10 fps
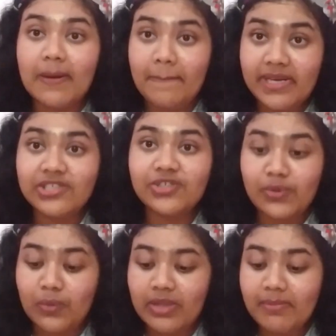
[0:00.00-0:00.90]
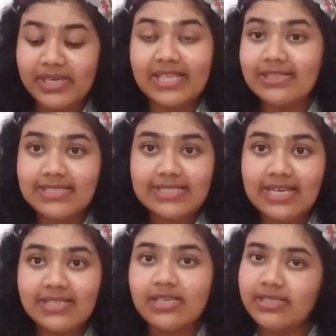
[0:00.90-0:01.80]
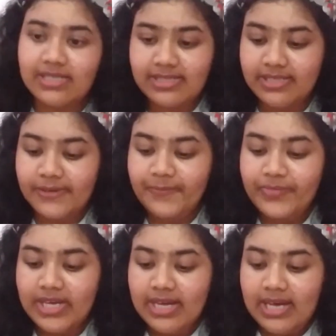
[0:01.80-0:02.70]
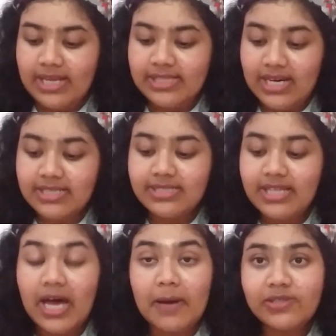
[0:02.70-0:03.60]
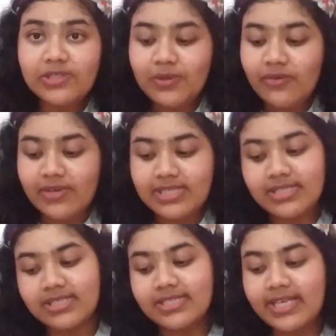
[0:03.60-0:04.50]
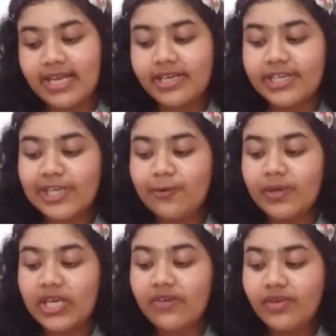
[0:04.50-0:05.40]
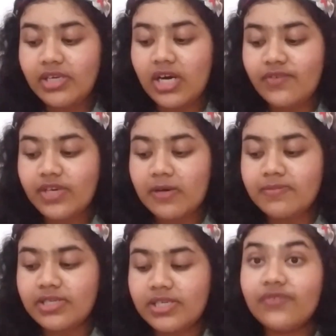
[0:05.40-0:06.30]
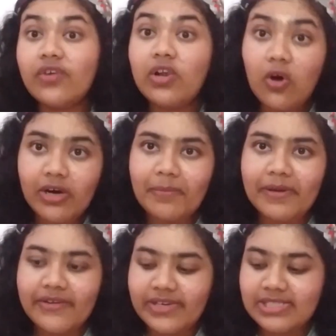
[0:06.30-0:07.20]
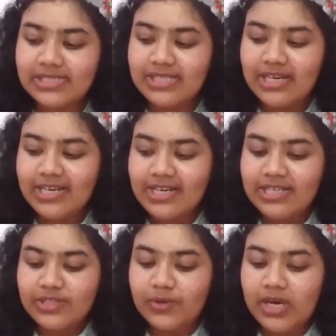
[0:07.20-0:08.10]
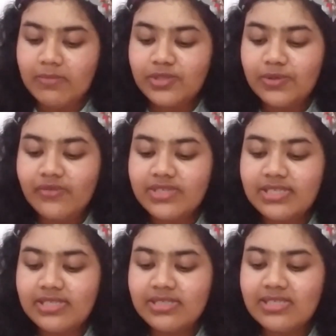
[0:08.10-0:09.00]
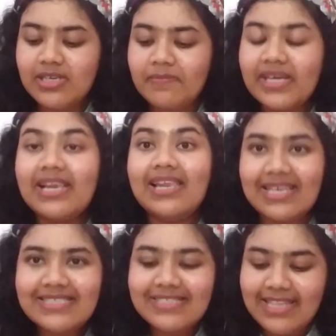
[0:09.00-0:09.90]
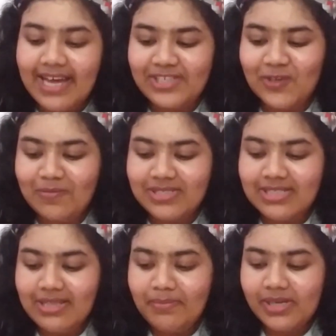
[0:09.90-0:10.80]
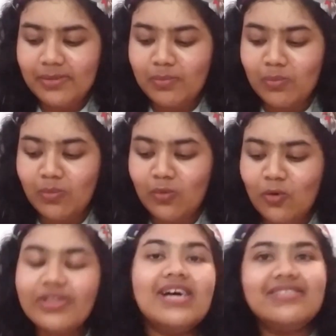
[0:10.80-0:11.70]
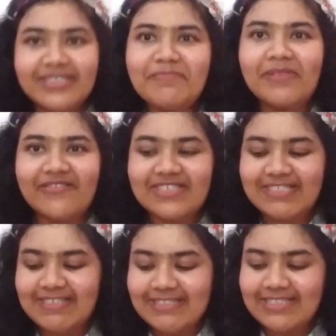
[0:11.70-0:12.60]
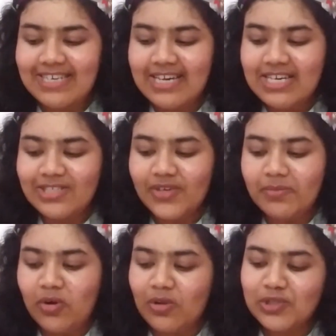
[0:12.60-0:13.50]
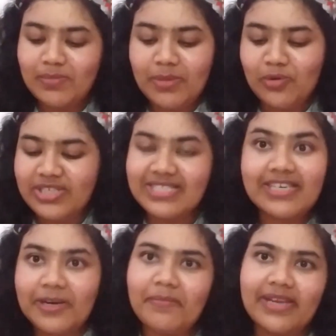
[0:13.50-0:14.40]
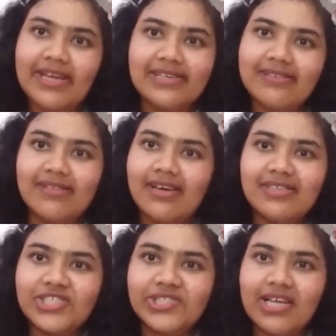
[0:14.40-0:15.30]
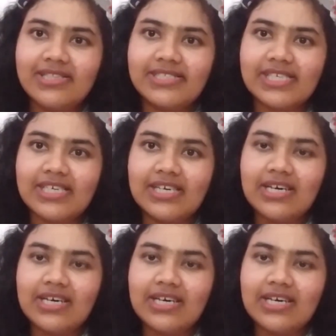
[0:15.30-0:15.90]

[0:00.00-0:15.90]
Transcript: major role, but in this case it doesn't. Thus, the habitual residence can continue even after absentee for longer periods. So, habitual residence is something less than domicile but more than simple residence. So, it may also be more discriminating than nationality.